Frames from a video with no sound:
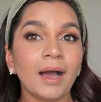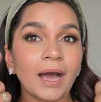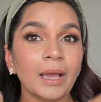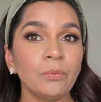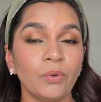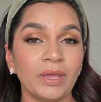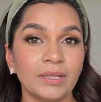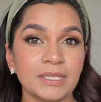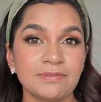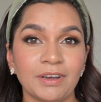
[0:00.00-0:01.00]
I'm wearing
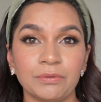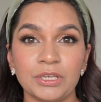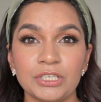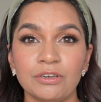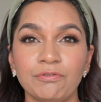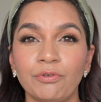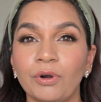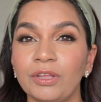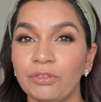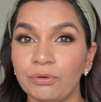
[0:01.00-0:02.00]
this foundation
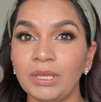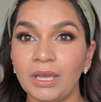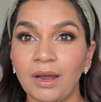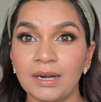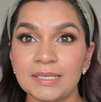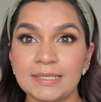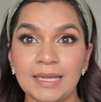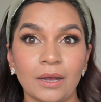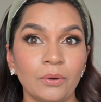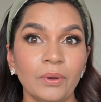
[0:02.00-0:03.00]
for 3 hours
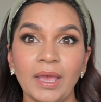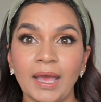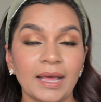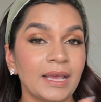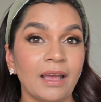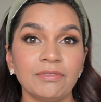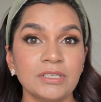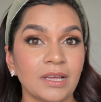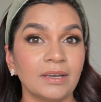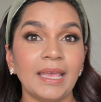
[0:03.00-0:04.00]
now and I haven't
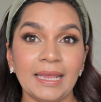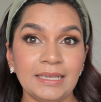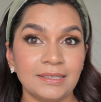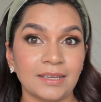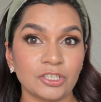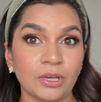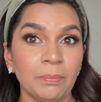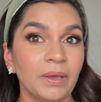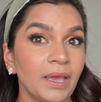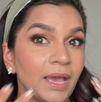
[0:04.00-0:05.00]
done any touch
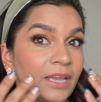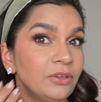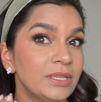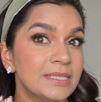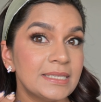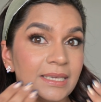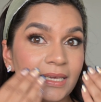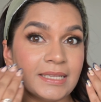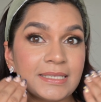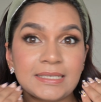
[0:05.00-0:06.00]
up, and you can see
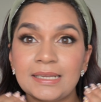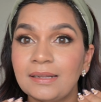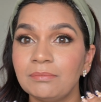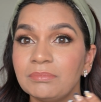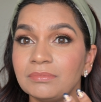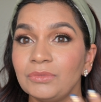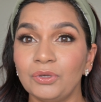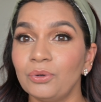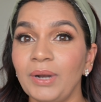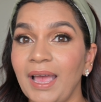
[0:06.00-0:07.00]
it's still, you
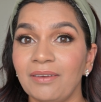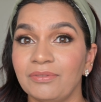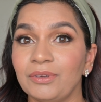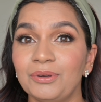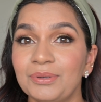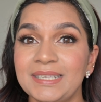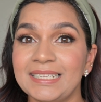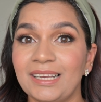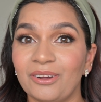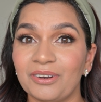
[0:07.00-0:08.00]
don't
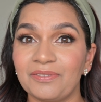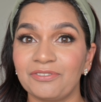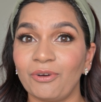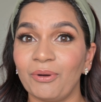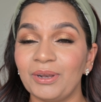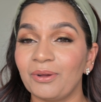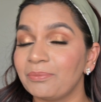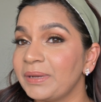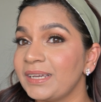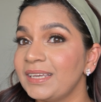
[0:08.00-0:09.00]
see a lot of oil on
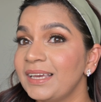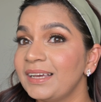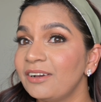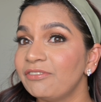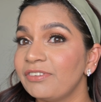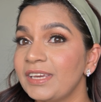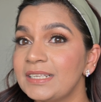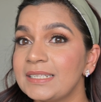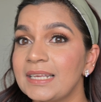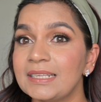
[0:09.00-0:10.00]
my
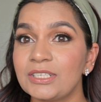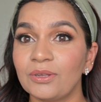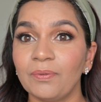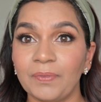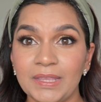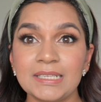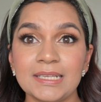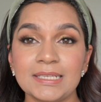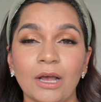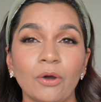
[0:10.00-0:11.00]
face. So this
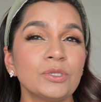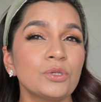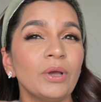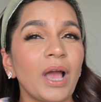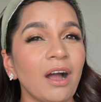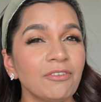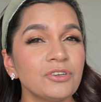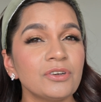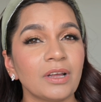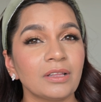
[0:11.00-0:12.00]
is how. So after
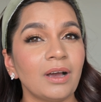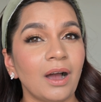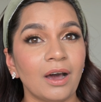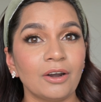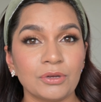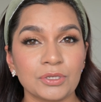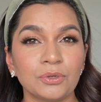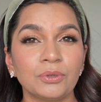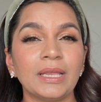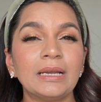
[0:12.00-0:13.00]
another hour or
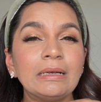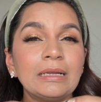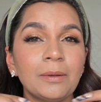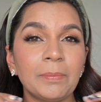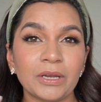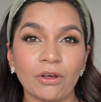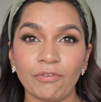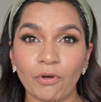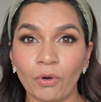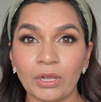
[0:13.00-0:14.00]
so, then a little bit of
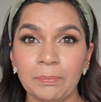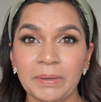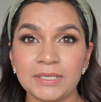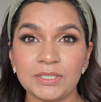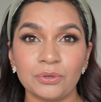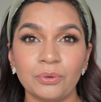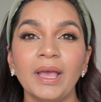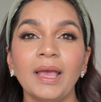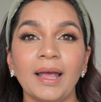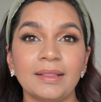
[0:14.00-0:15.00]
oil peeks through,
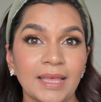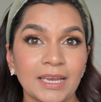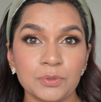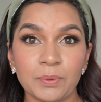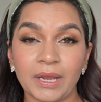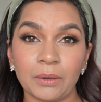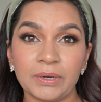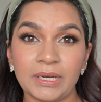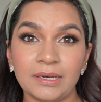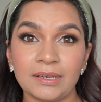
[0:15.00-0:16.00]
and that is when I would
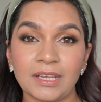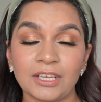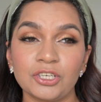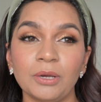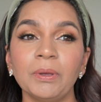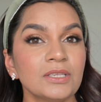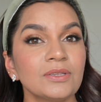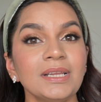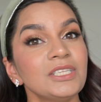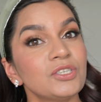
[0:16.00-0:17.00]
need a touch up. So
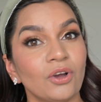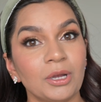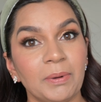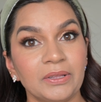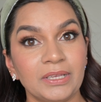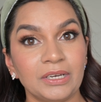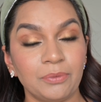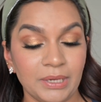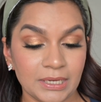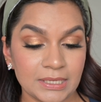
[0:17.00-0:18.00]
let's talk about the
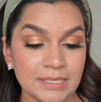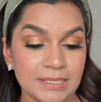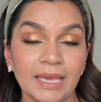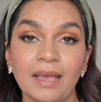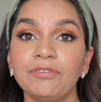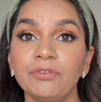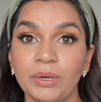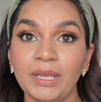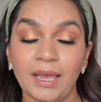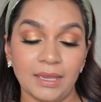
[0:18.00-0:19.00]
ingredients. They have
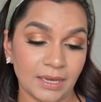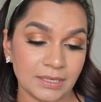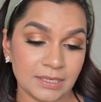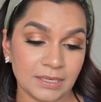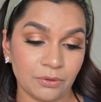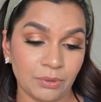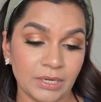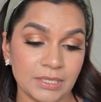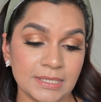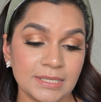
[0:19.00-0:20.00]
3 highlighted
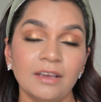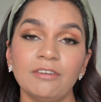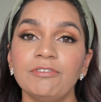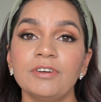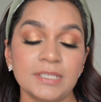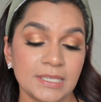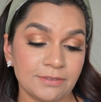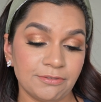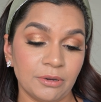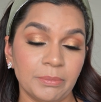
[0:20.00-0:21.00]
ingredients. First is
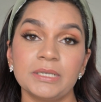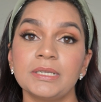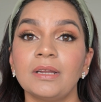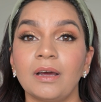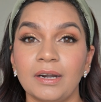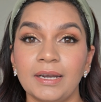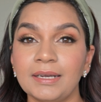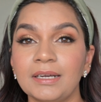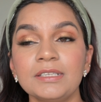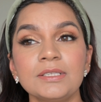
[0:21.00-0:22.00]
fermented
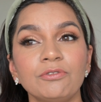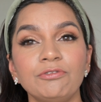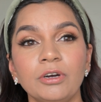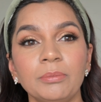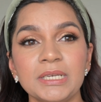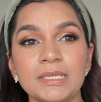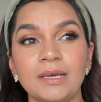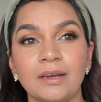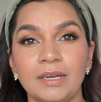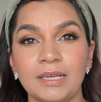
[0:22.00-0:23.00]
arnica. So fermented
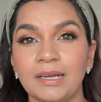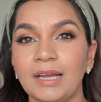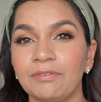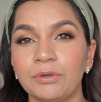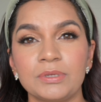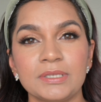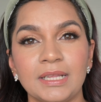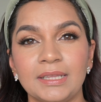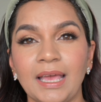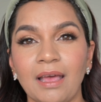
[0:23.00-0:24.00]
arnica, I've noticed
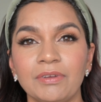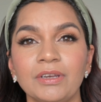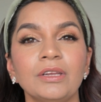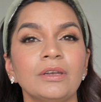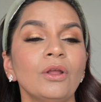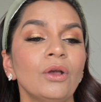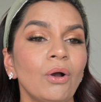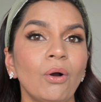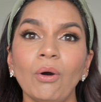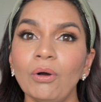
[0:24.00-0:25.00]
that they have it in
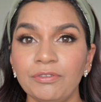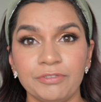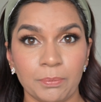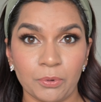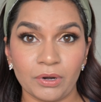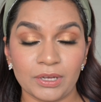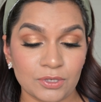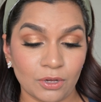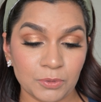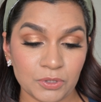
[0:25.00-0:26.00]
all of their products,
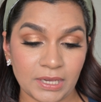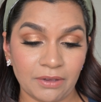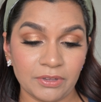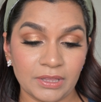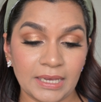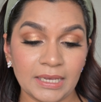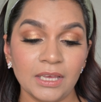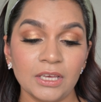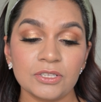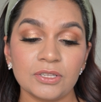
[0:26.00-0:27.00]
almost everything.
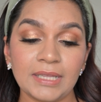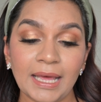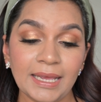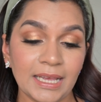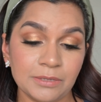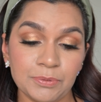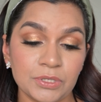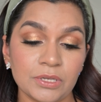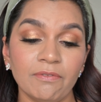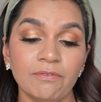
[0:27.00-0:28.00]
So that
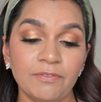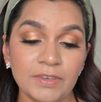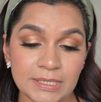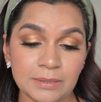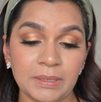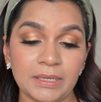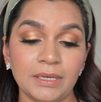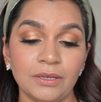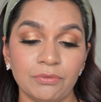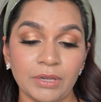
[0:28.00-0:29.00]
helps
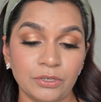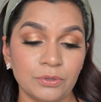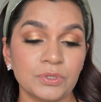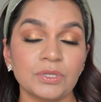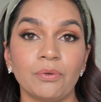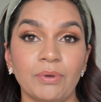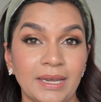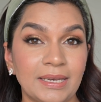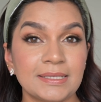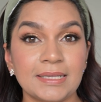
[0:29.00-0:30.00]
visibly reduce
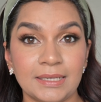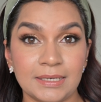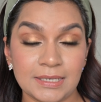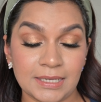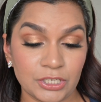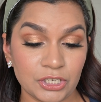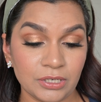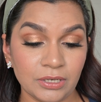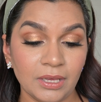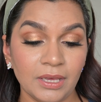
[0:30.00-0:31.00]
redness and
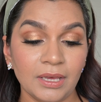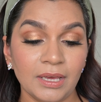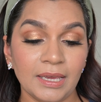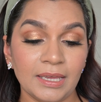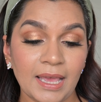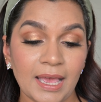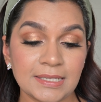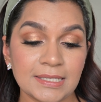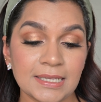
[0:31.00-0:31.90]
irritation. It has